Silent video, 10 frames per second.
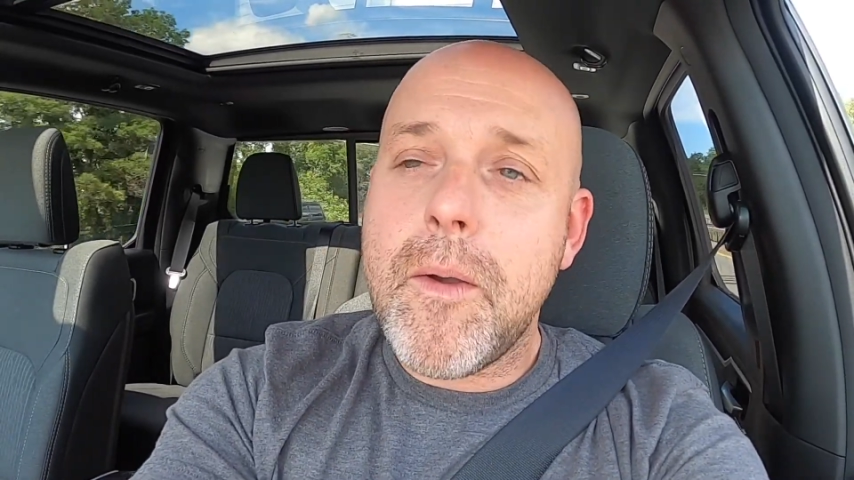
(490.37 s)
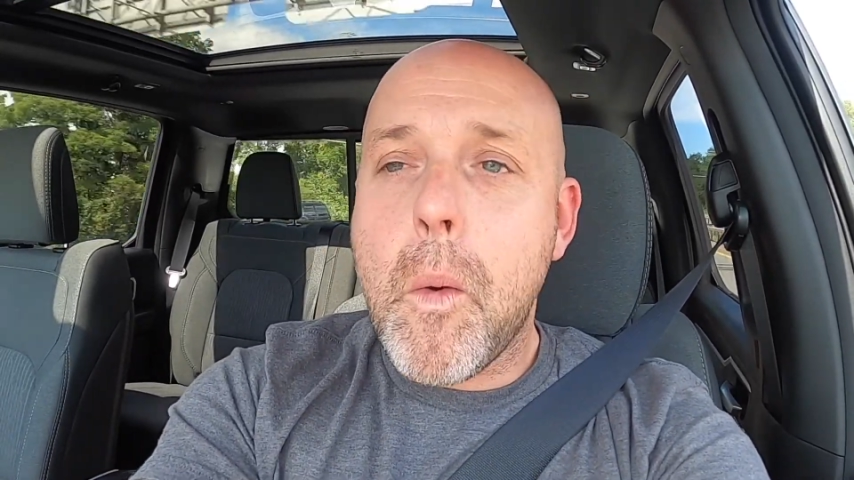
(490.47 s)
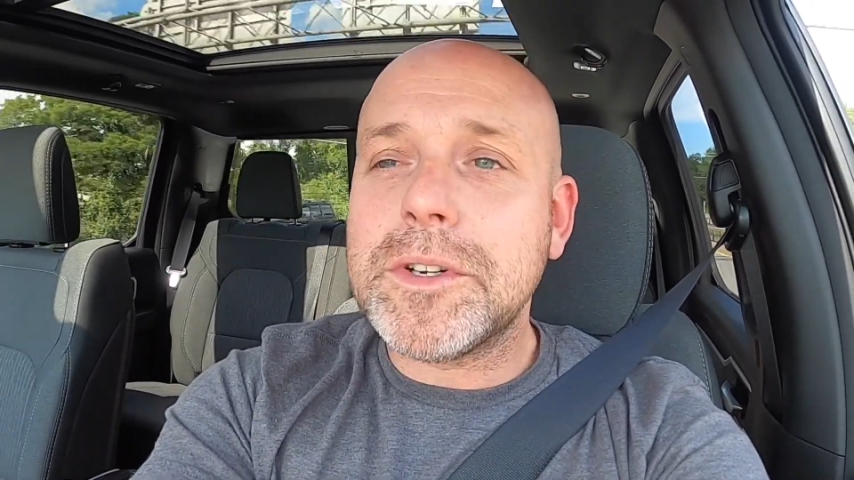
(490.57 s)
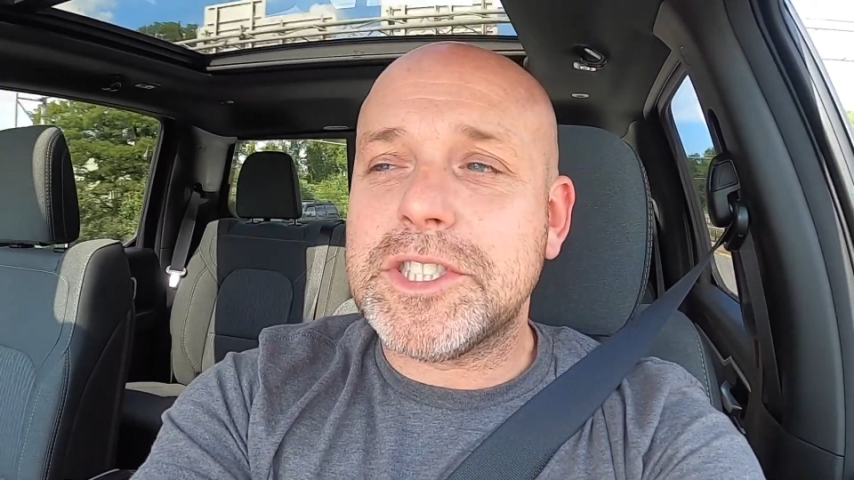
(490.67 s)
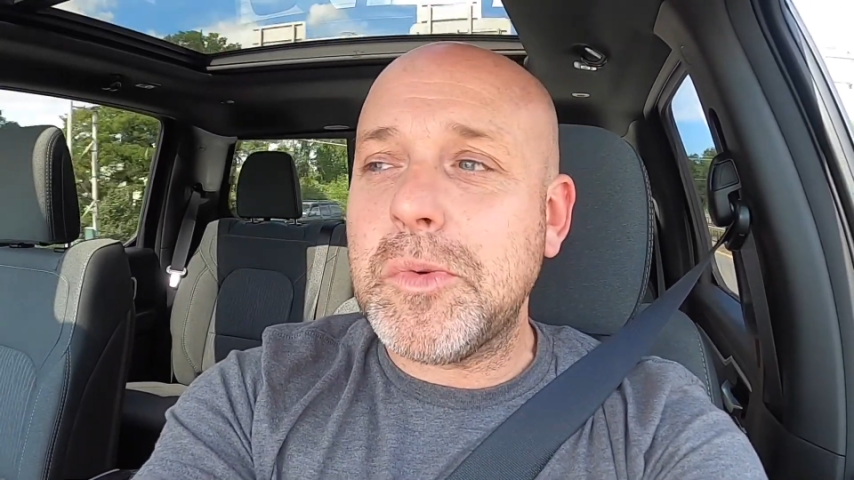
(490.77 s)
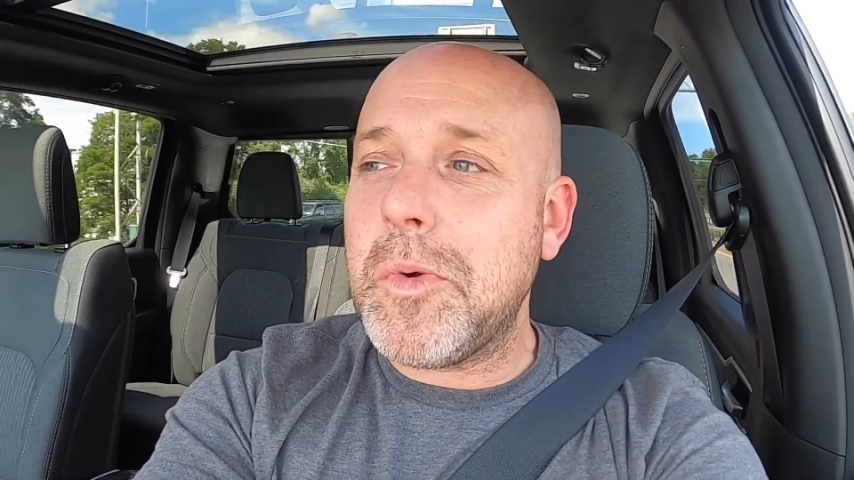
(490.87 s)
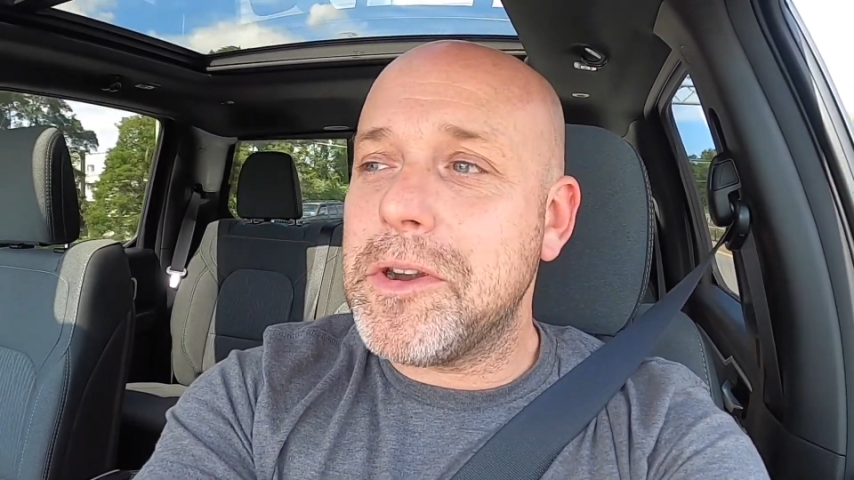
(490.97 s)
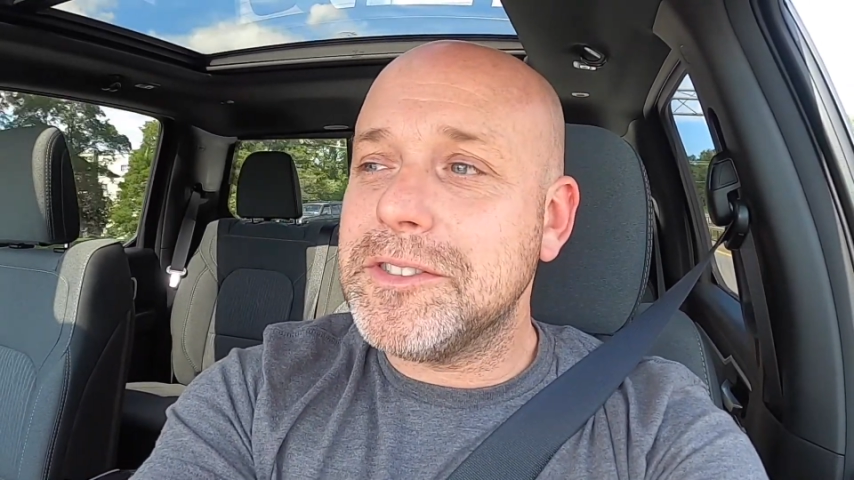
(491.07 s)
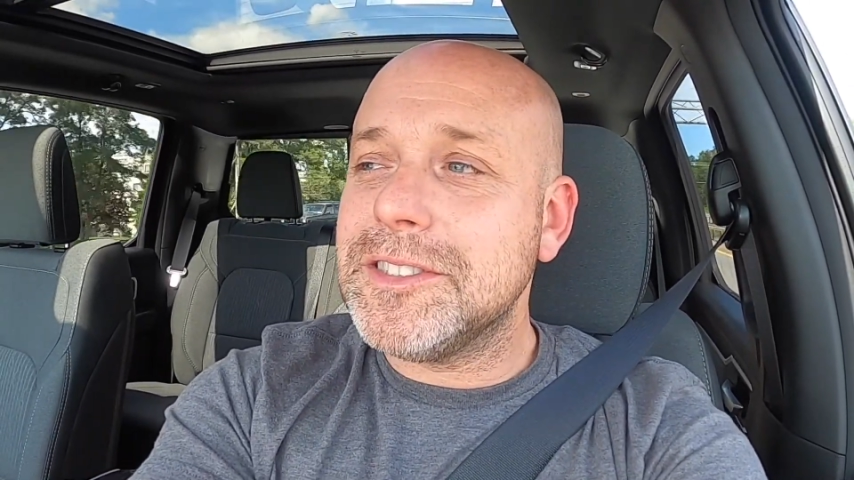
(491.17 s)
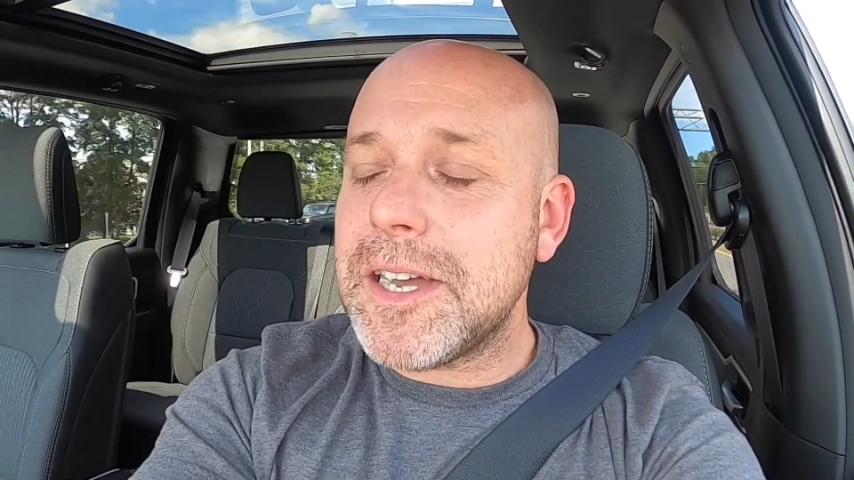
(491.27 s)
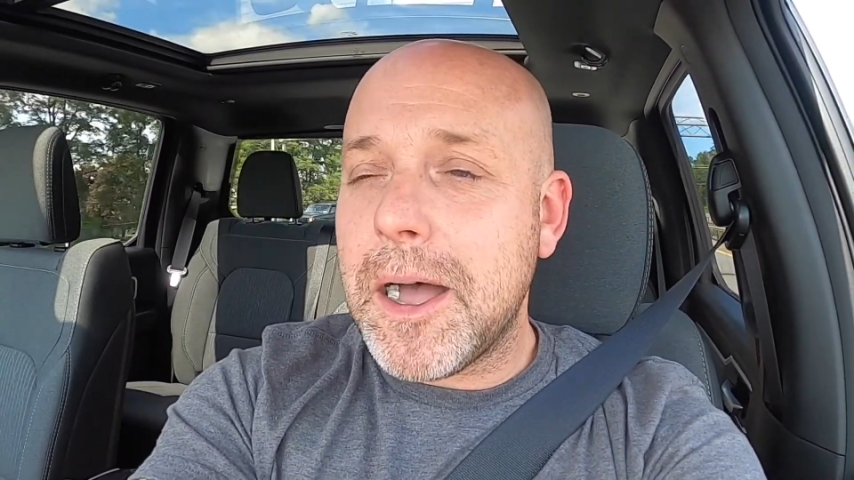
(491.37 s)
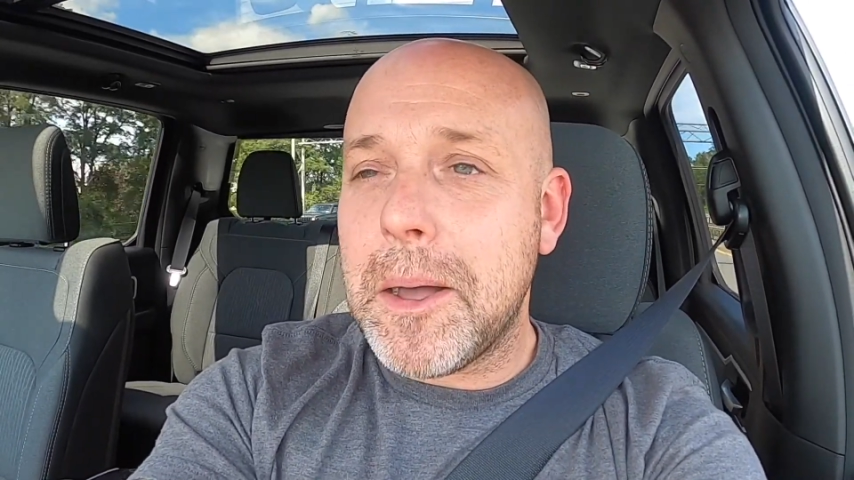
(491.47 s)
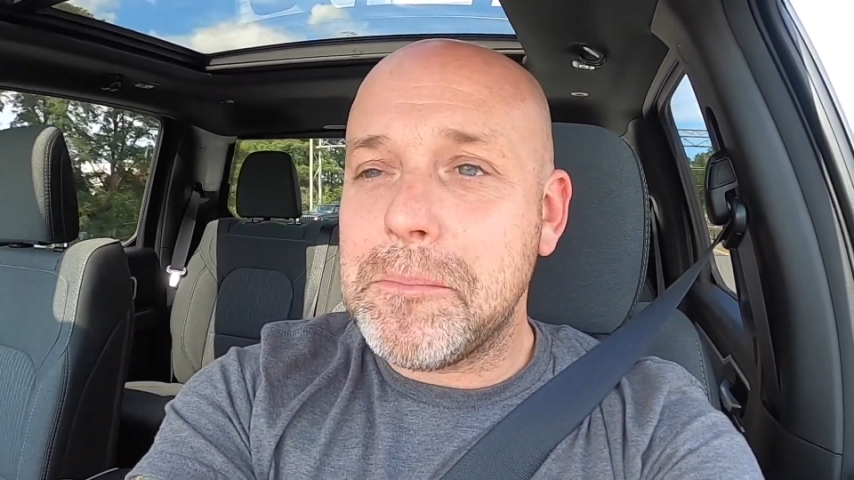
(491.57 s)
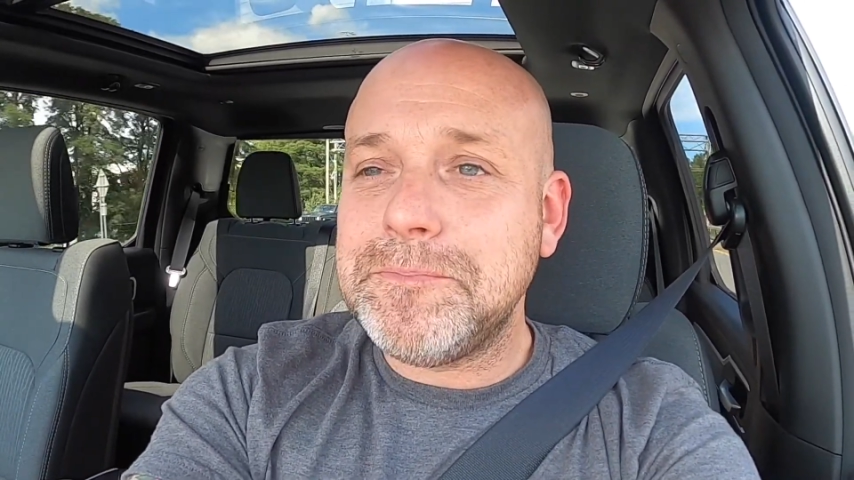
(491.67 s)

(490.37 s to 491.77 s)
what's the word? I